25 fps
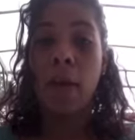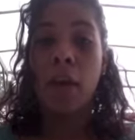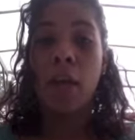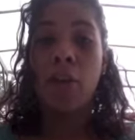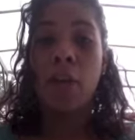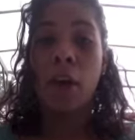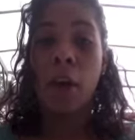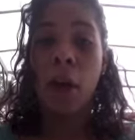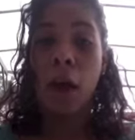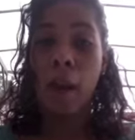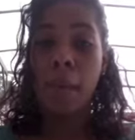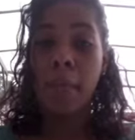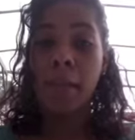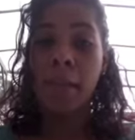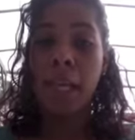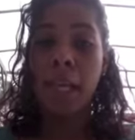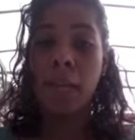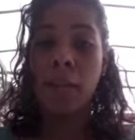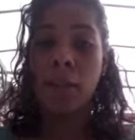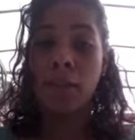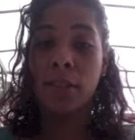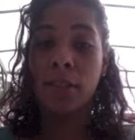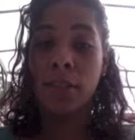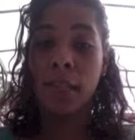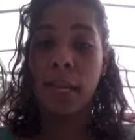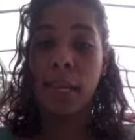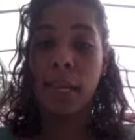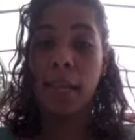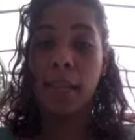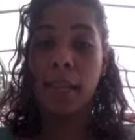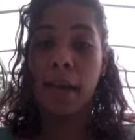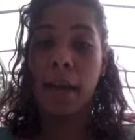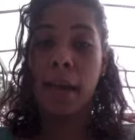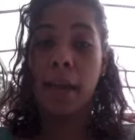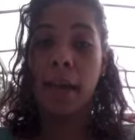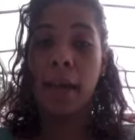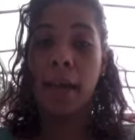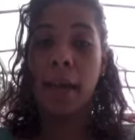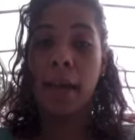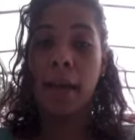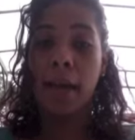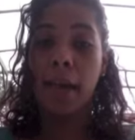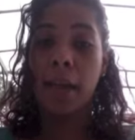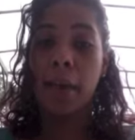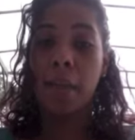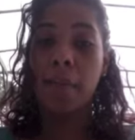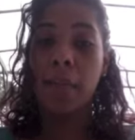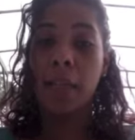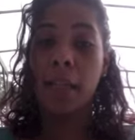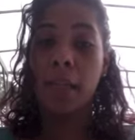The commentators stated that
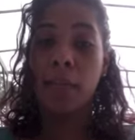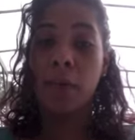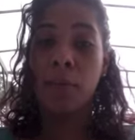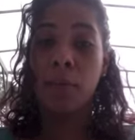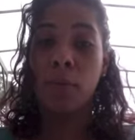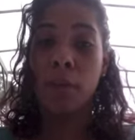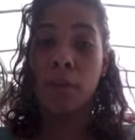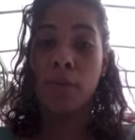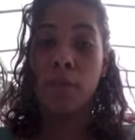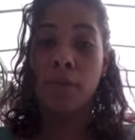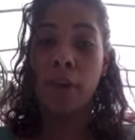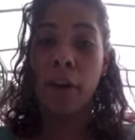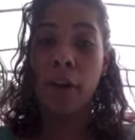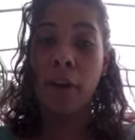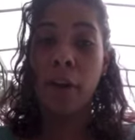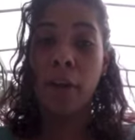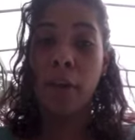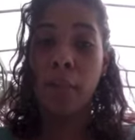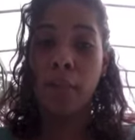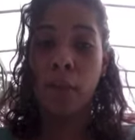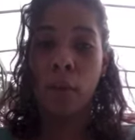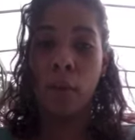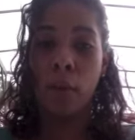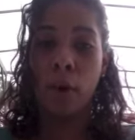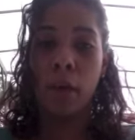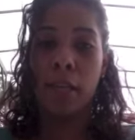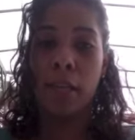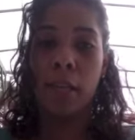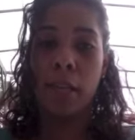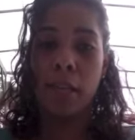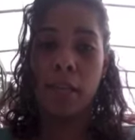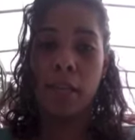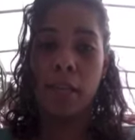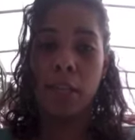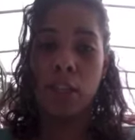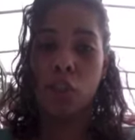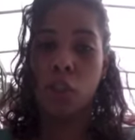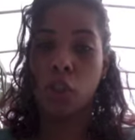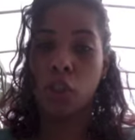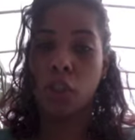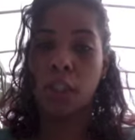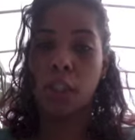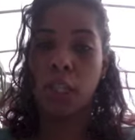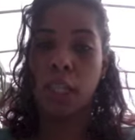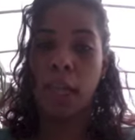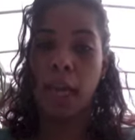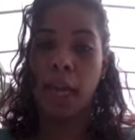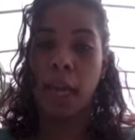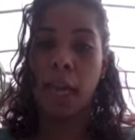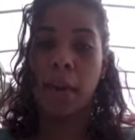Aqib Talib was very important and essential to
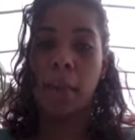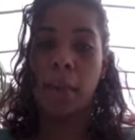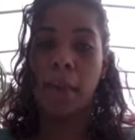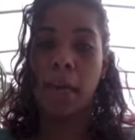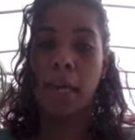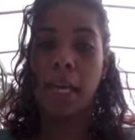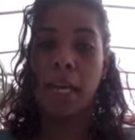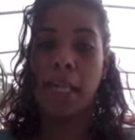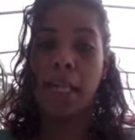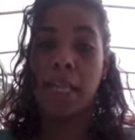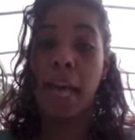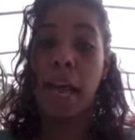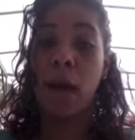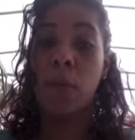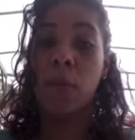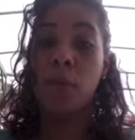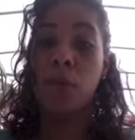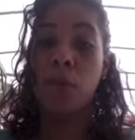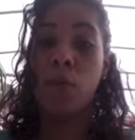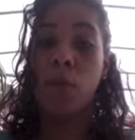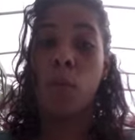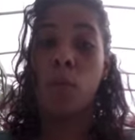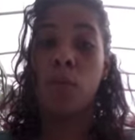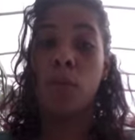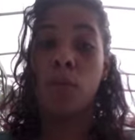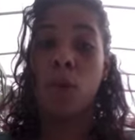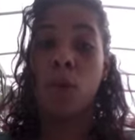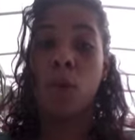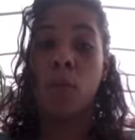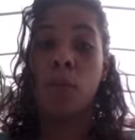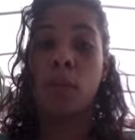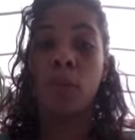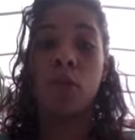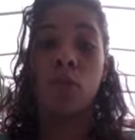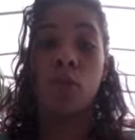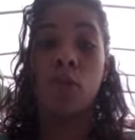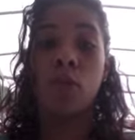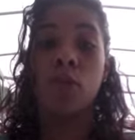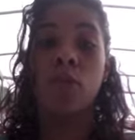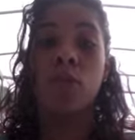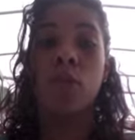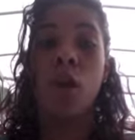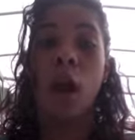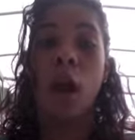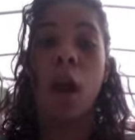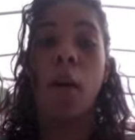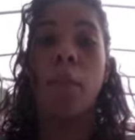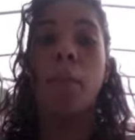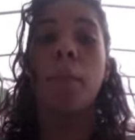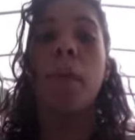the game because that was what was going to
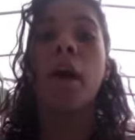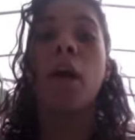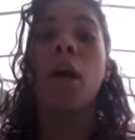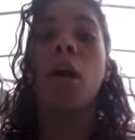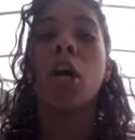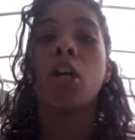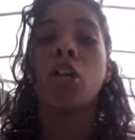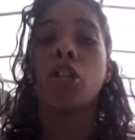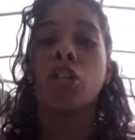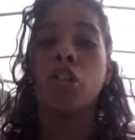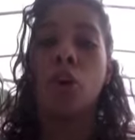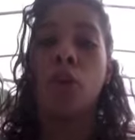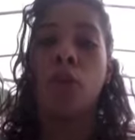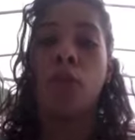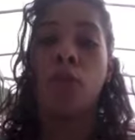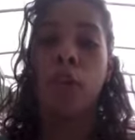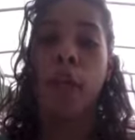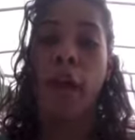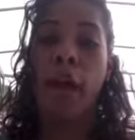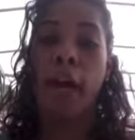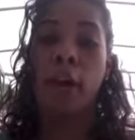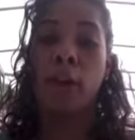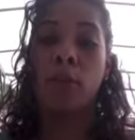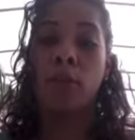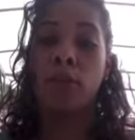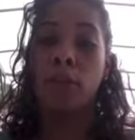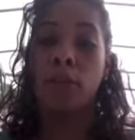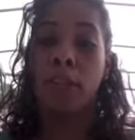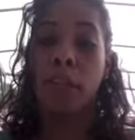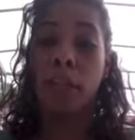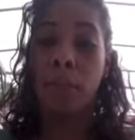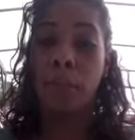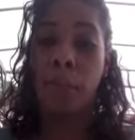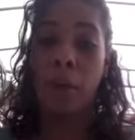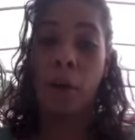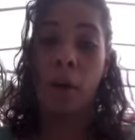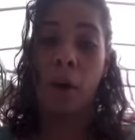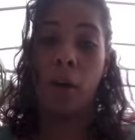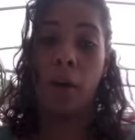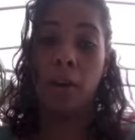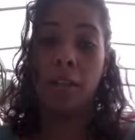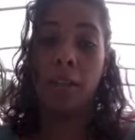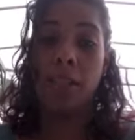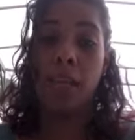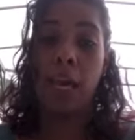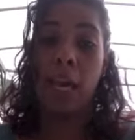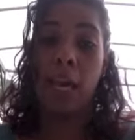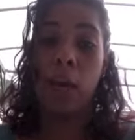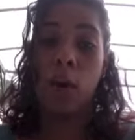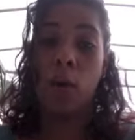stop Joe Flacco's deep ball
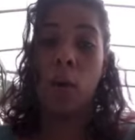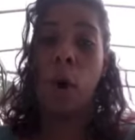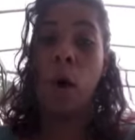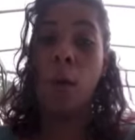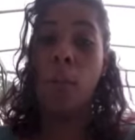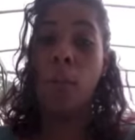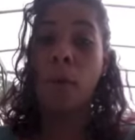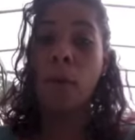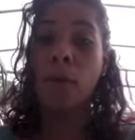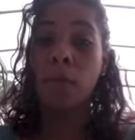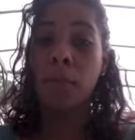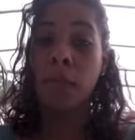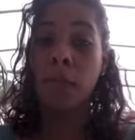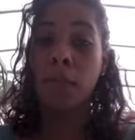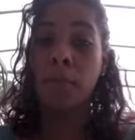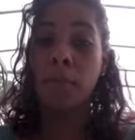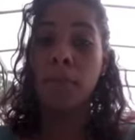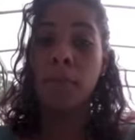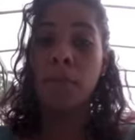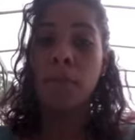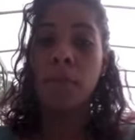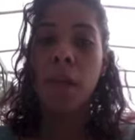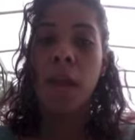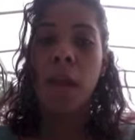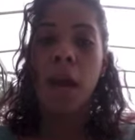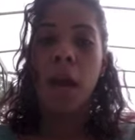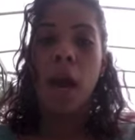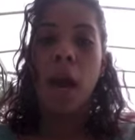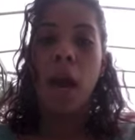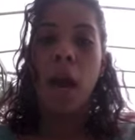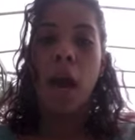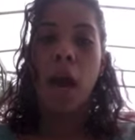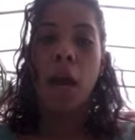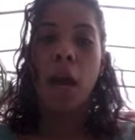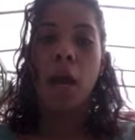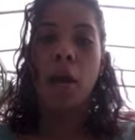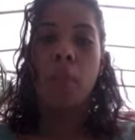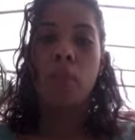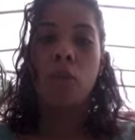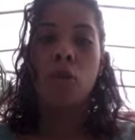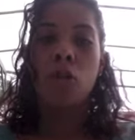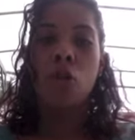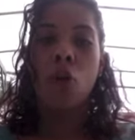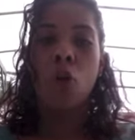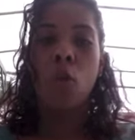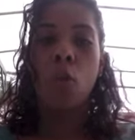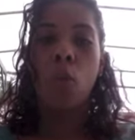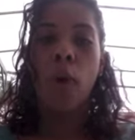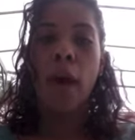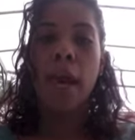to Anquan Boldin.
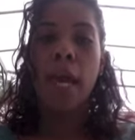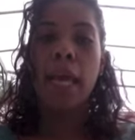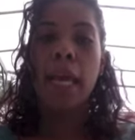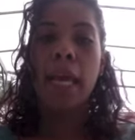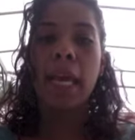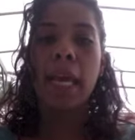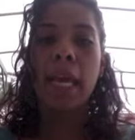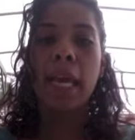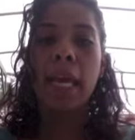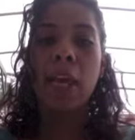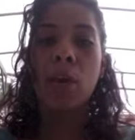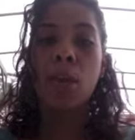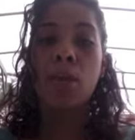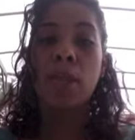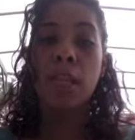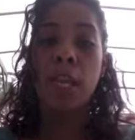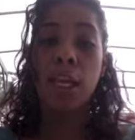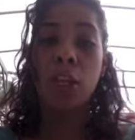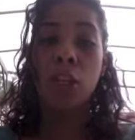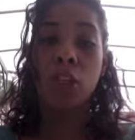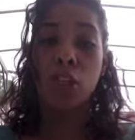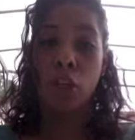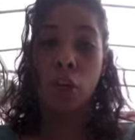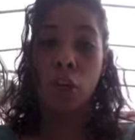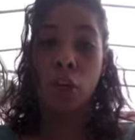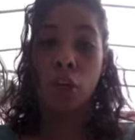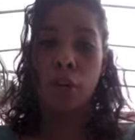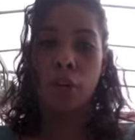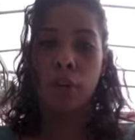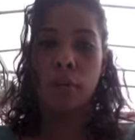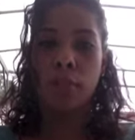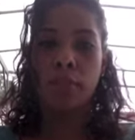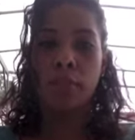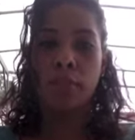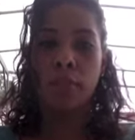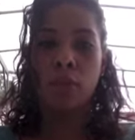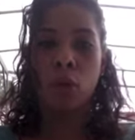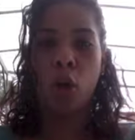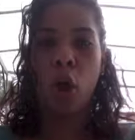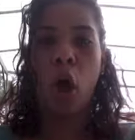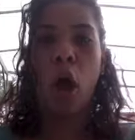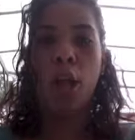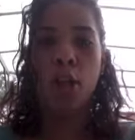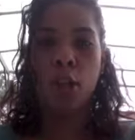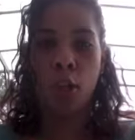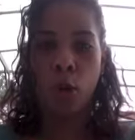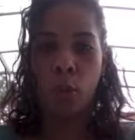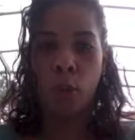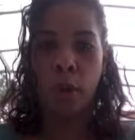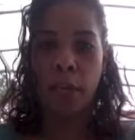So when he was injured,
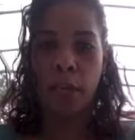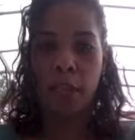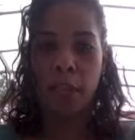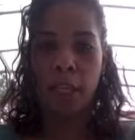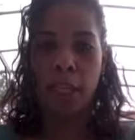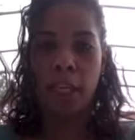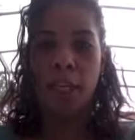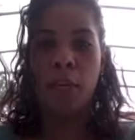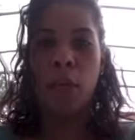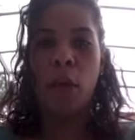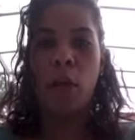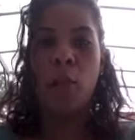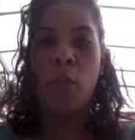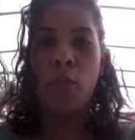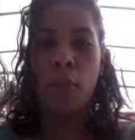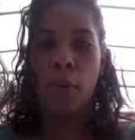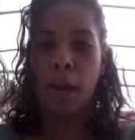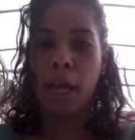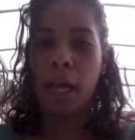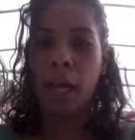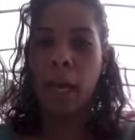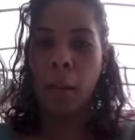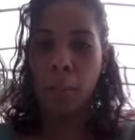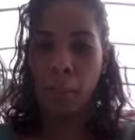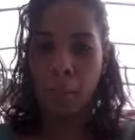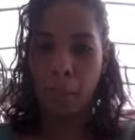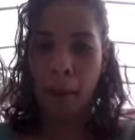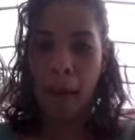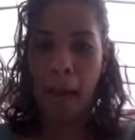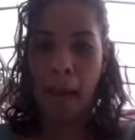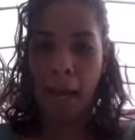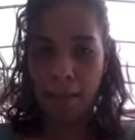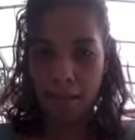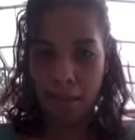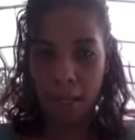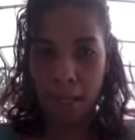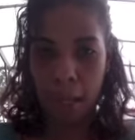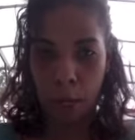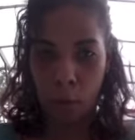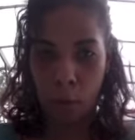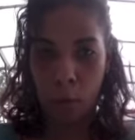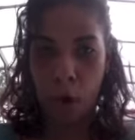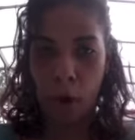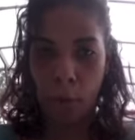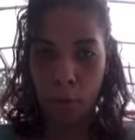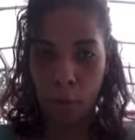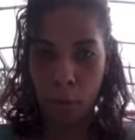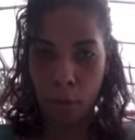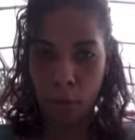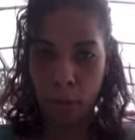consequently breaking up a pass to
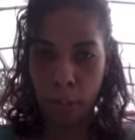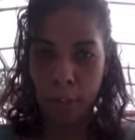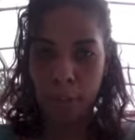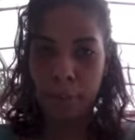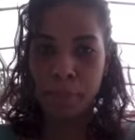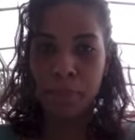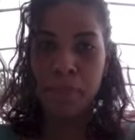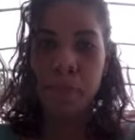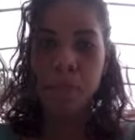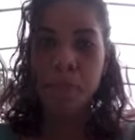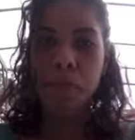Anquan Boldin,